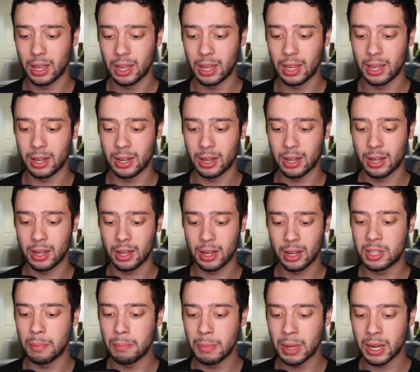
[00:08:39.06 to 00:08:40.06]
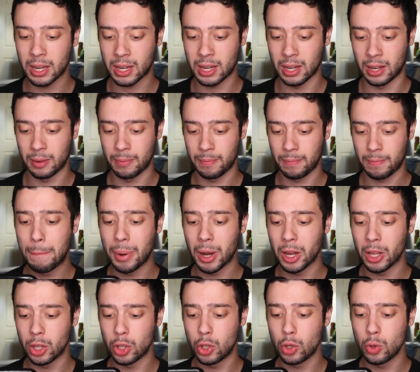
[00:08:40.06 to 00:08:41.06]
in Dominica,
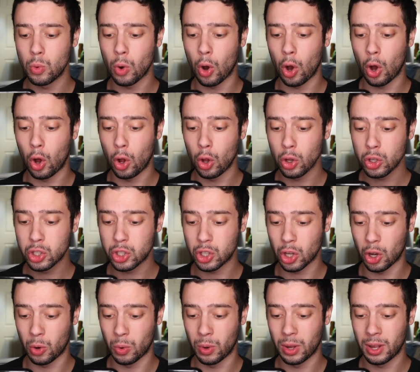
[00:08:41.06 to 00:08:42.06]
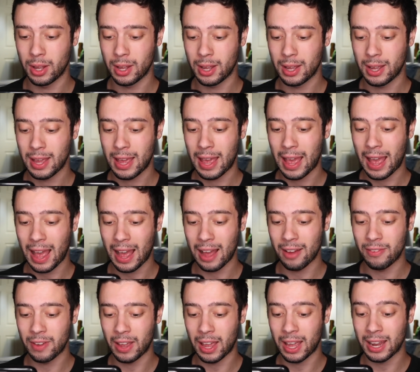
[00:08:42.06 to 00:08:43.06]
but you also
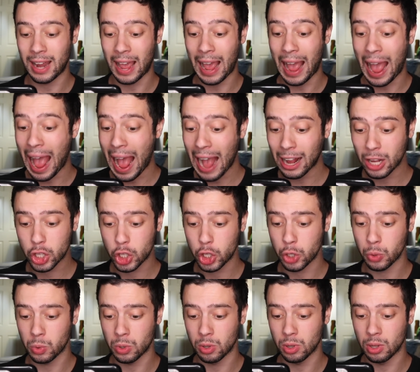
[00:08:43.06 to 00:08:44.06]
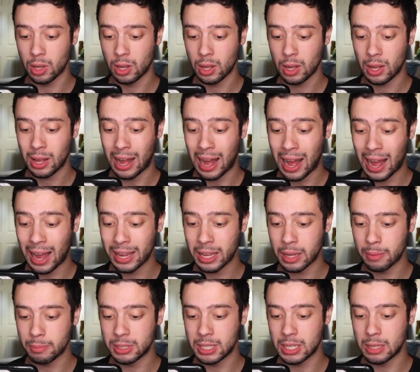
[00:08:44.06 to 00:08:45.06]
have an actual
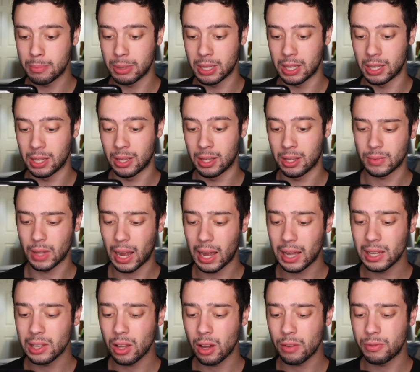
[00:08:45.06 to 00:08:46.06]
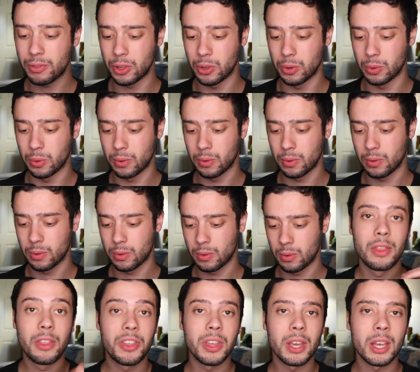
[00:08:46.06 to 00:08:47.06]
IMDb. I love you.
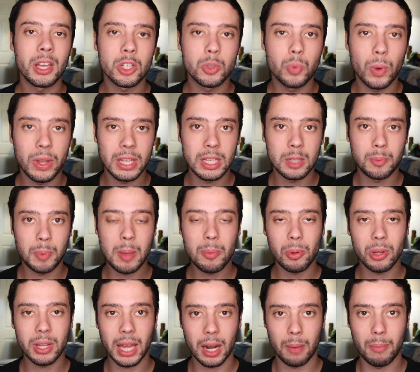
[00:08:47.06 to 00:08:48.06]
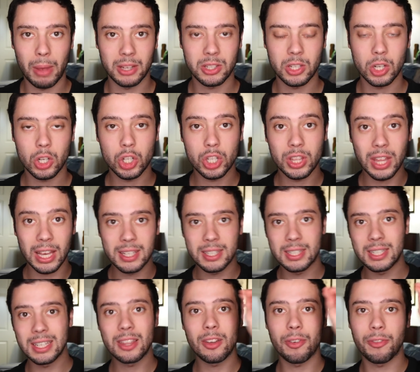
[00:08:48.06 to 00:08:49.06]
The thing is, when these people get a message, they
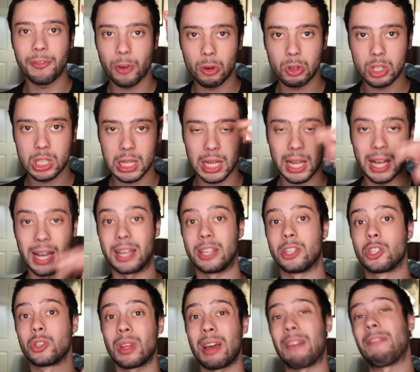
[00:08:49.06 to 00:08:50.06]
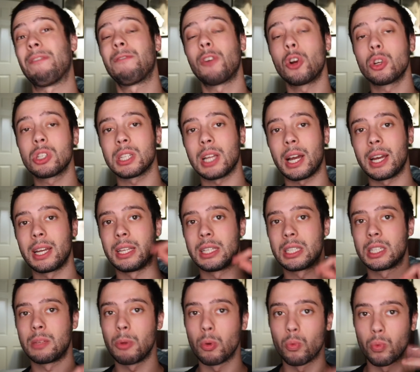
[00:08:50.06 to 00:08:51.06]
see the first line. So that first line
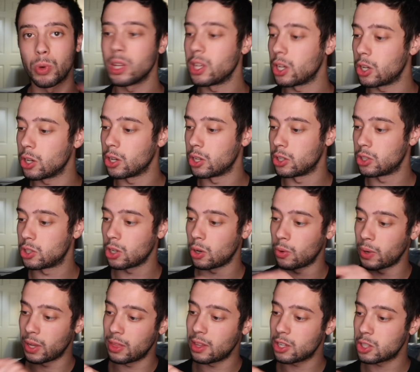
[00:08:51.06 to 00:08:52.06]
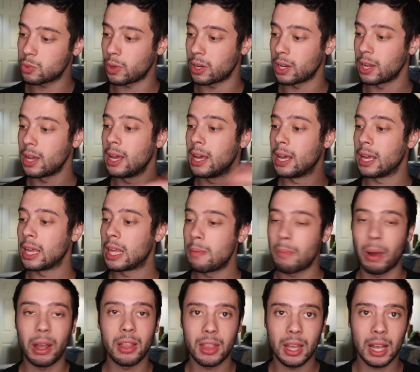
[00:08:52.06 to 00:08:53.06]
needs to be really good. So in this one, he
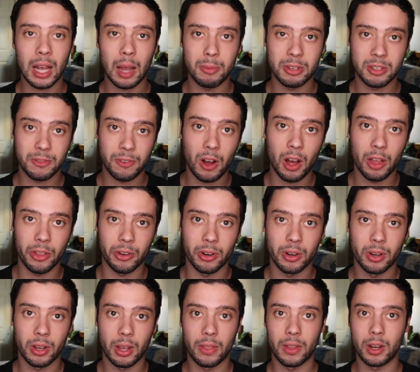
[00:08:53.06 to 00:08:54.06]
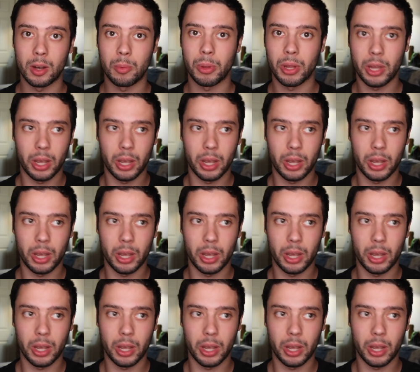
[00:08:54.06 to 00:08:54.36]
might think I'm his father. And then he'd be